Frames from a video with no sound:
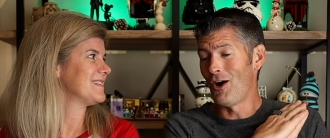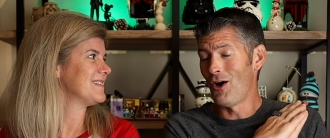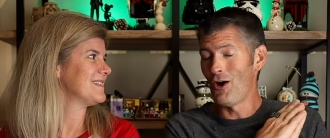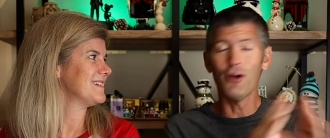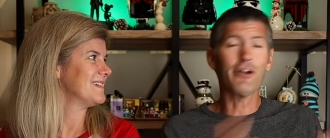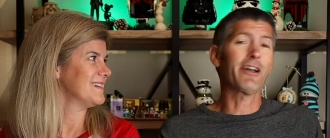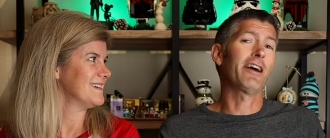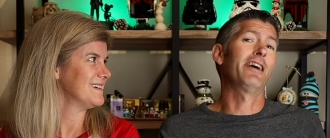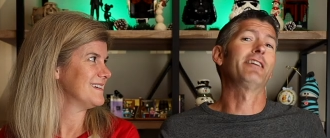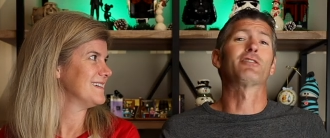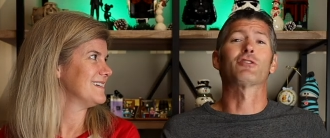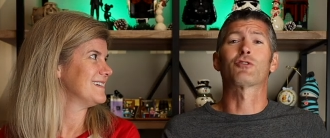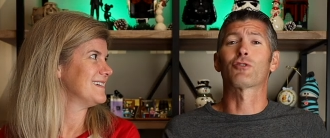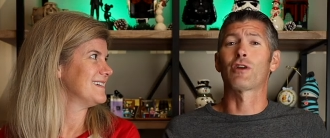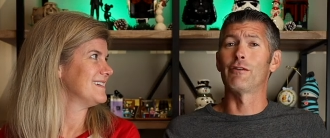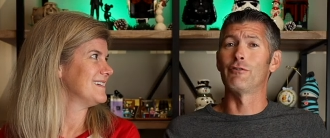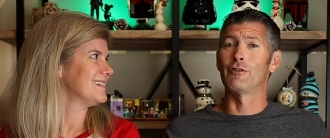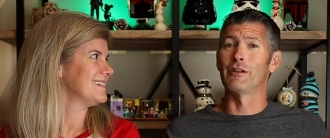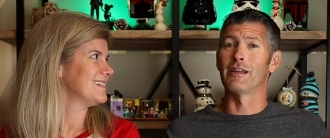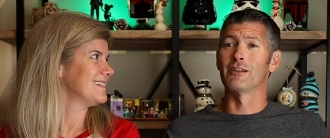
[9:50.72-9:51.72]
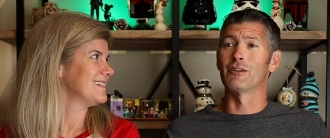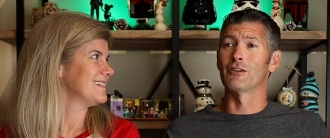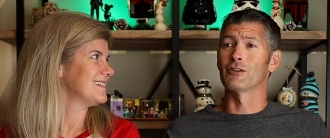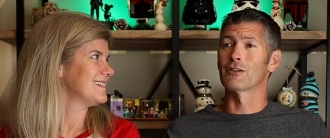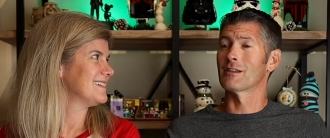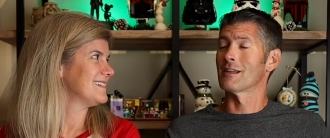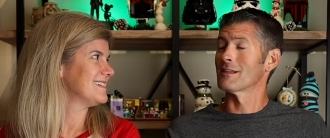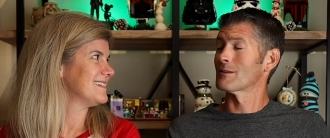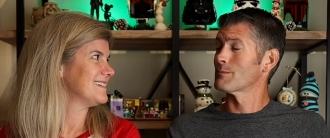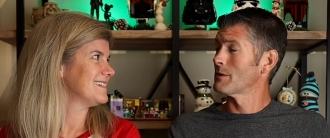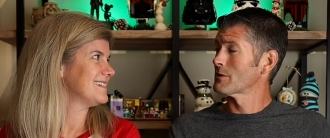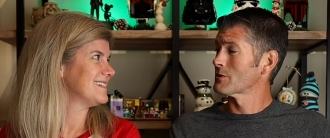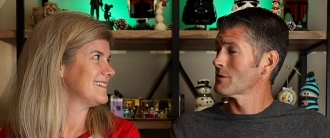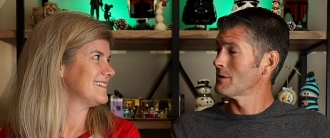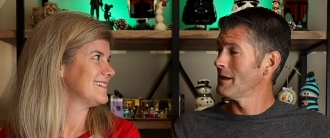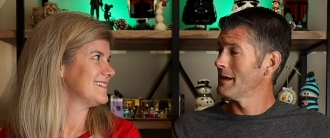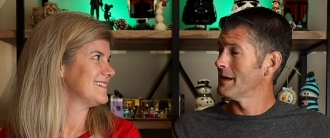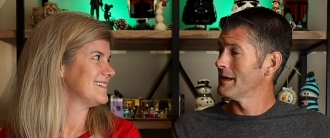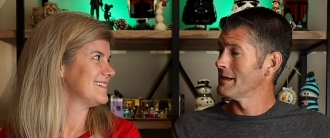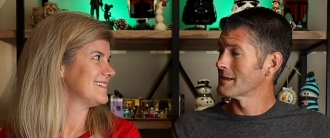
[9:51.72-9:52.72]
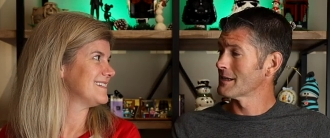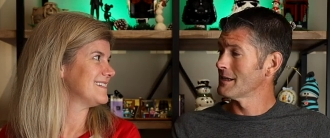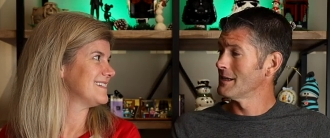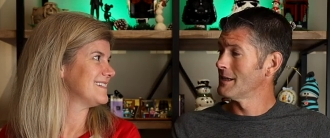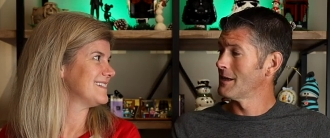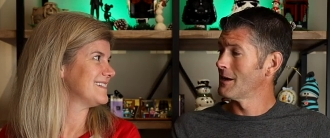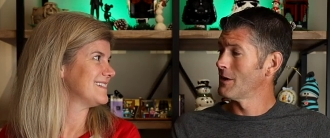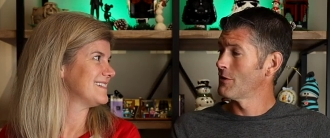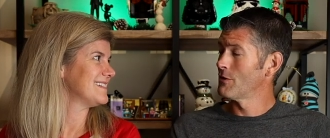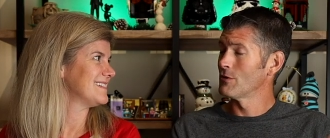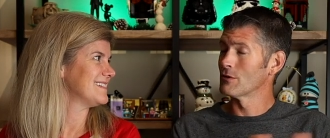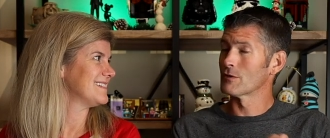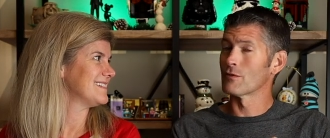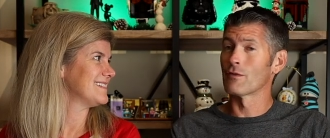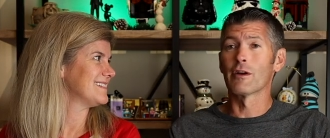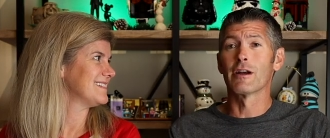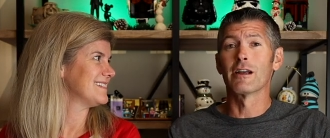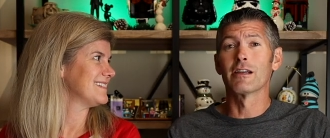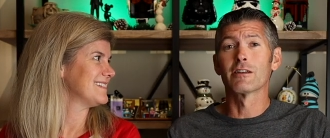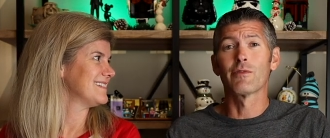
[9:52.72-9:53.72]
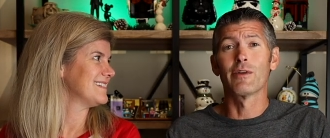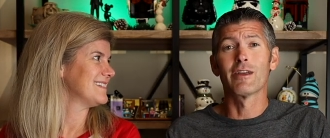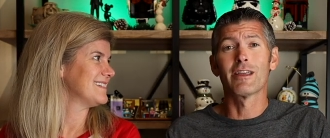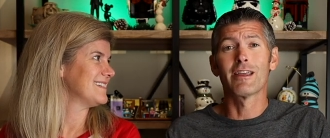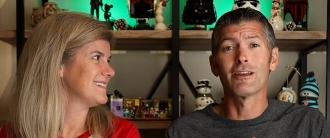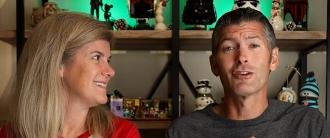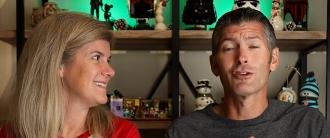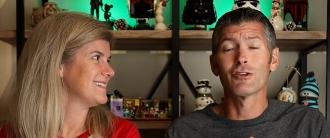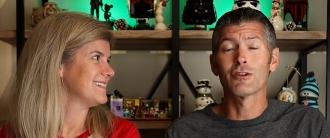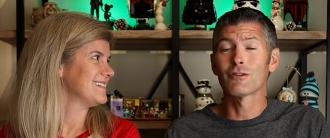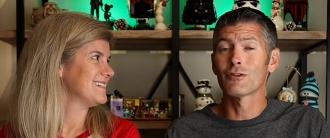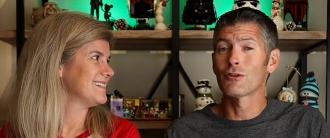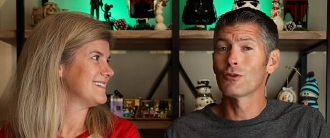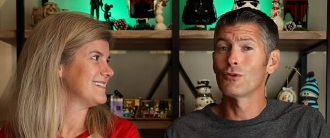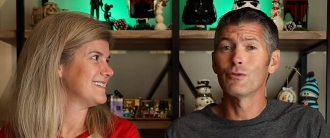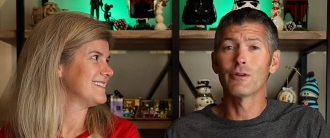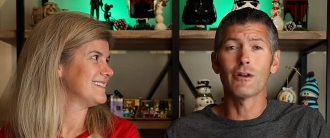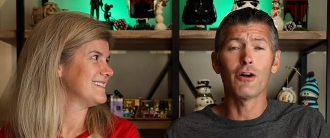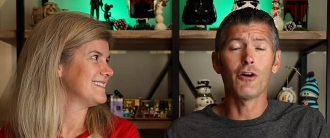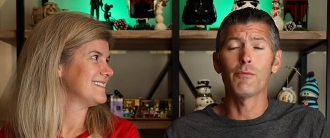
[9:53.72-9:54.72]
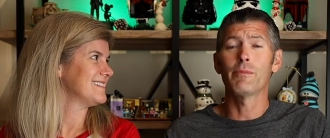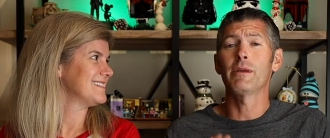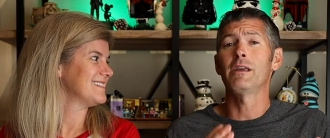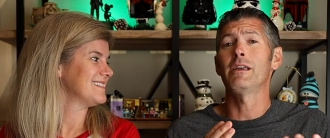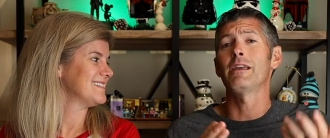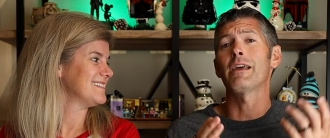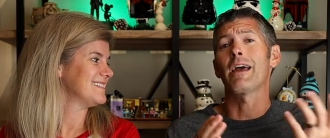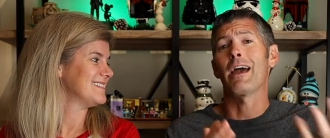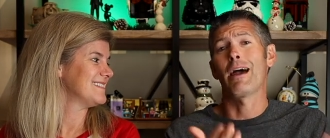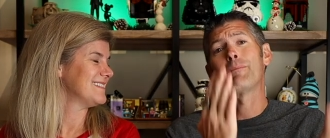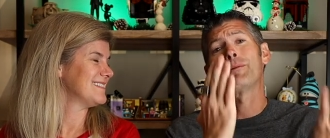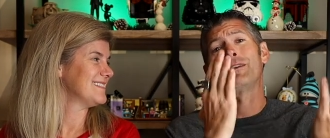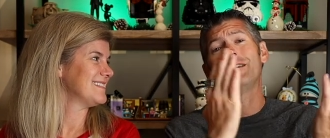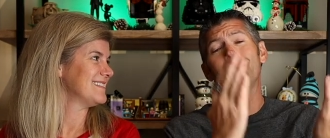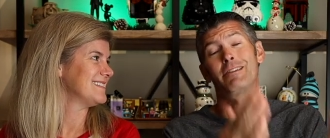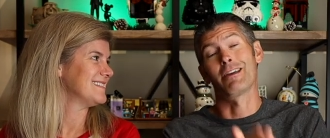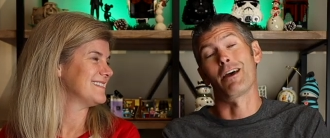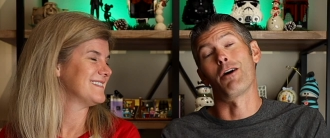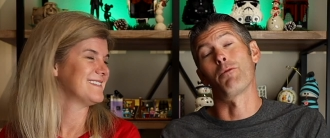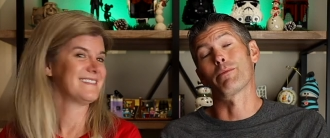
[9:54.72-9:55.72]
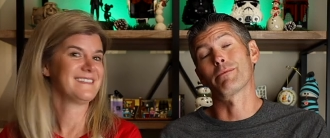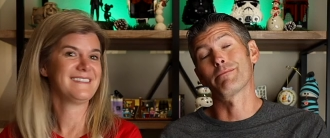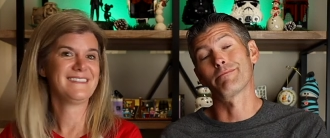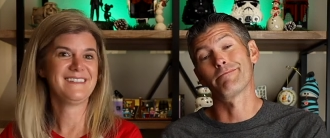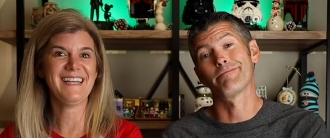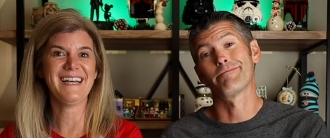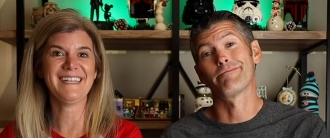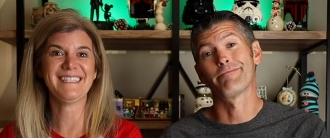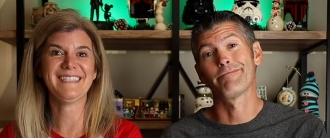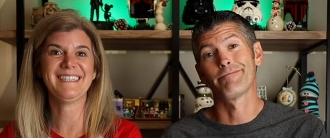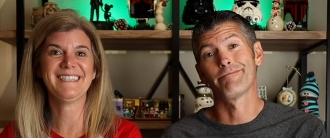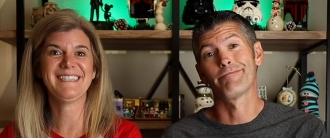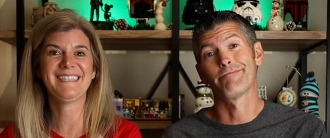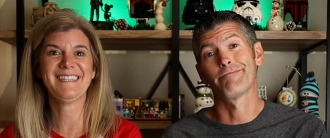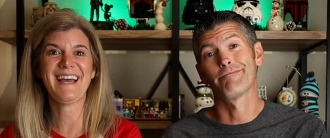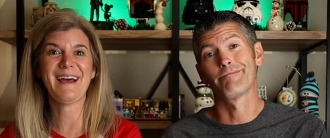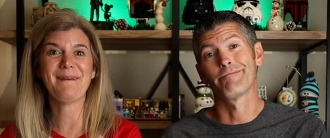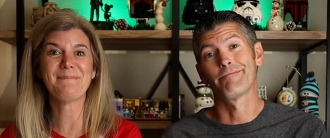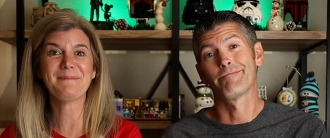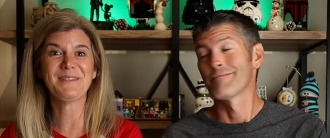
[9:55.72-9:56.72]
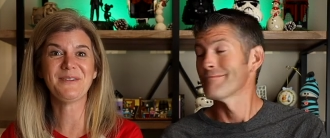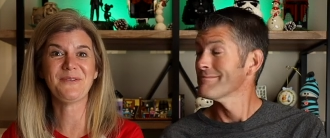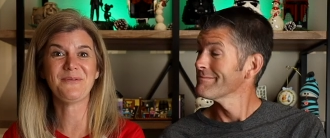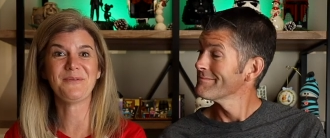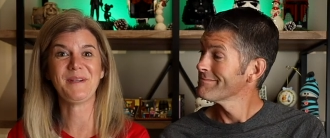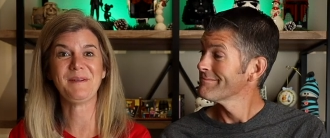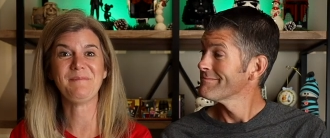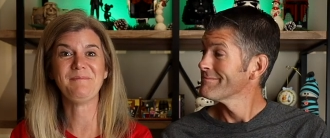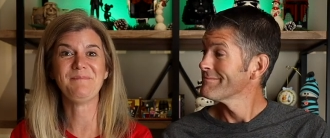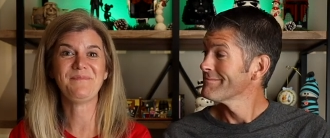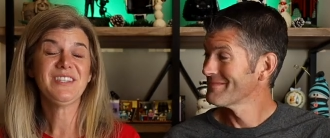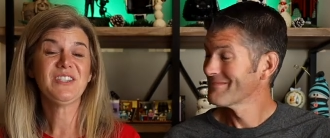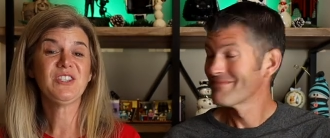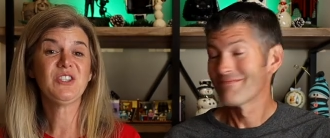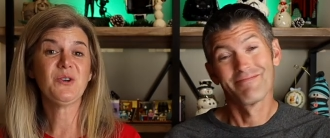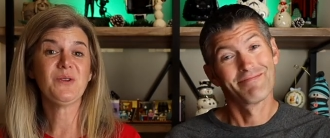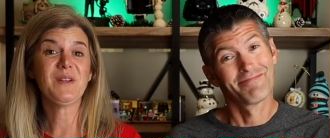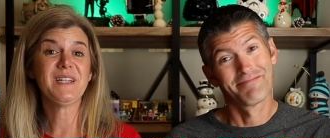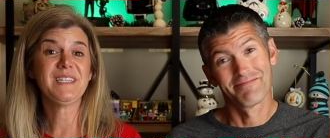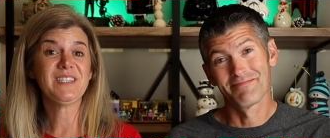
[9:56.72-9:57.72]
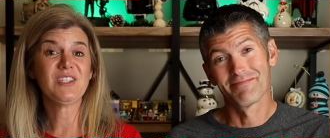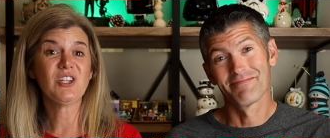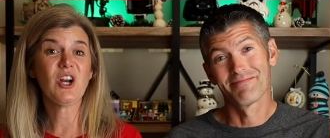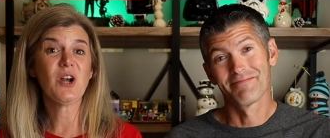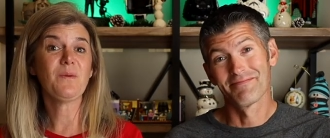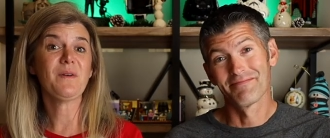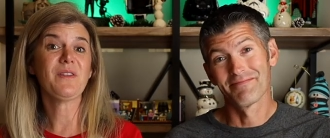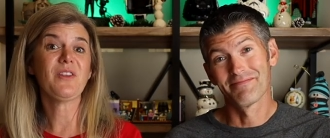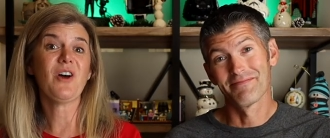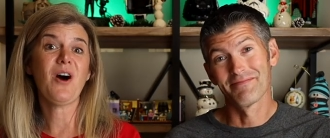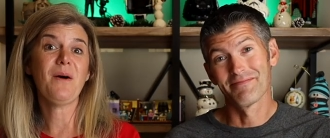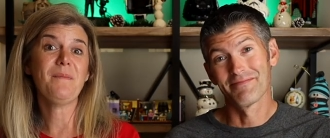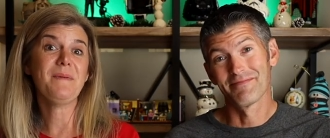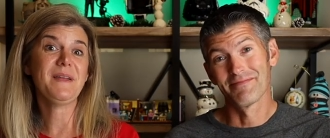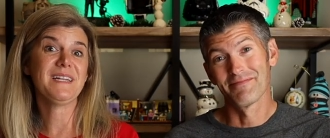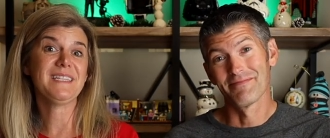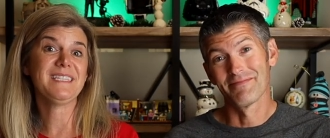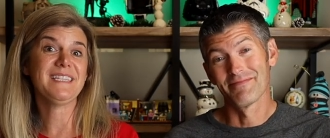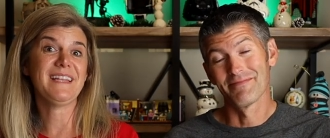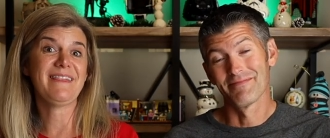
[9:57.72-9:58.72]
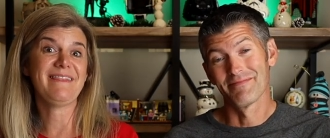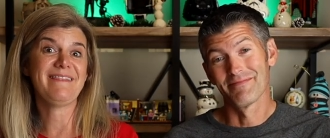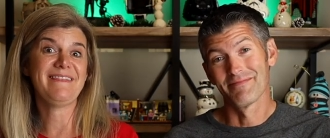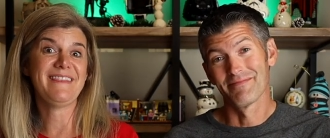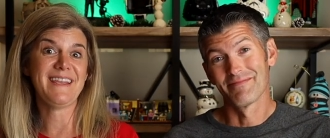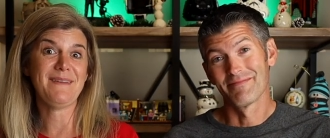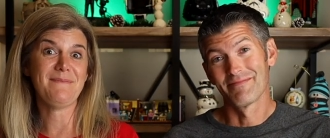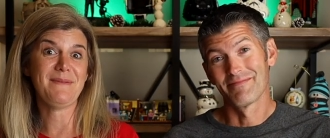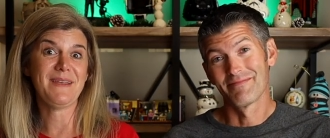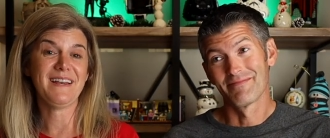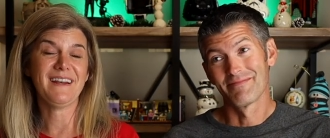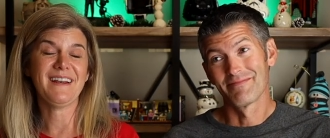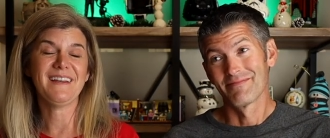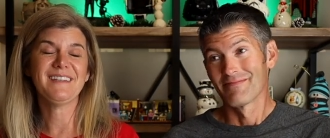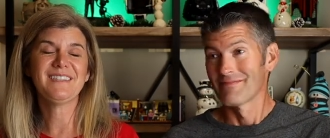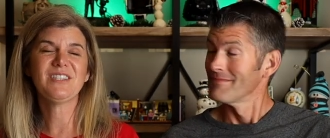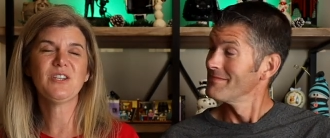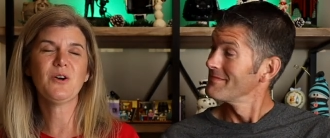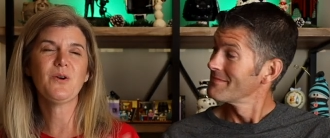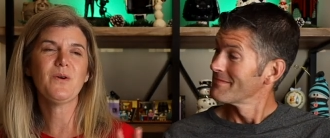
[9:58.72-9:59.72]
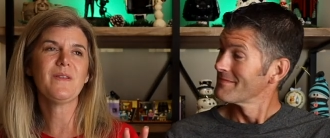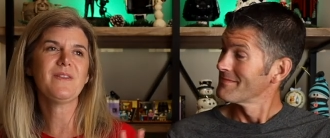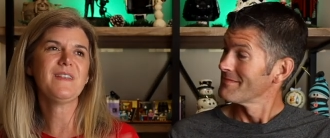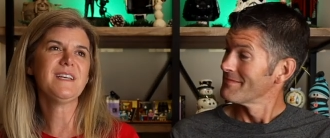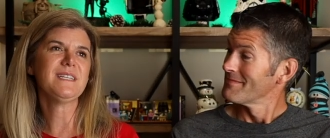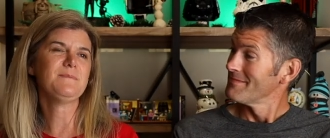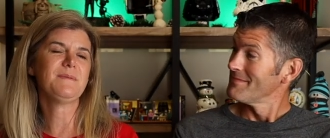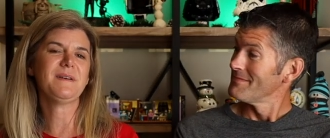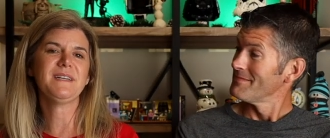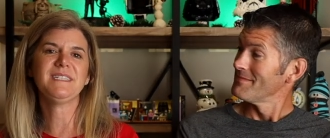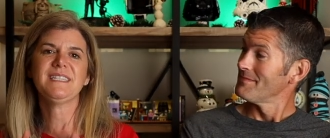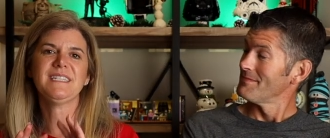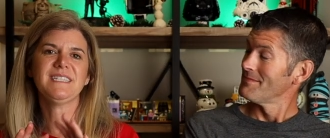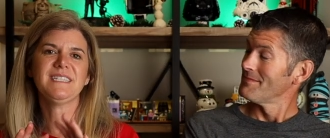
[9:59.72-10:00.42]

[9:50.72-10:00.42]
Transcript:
Speaker 1: all kinds of travel agents that specialize in those various vacations who would all be happy to help.
Speaker 2: Yes. Absolutely. So let's start with ambiance and theming. So this place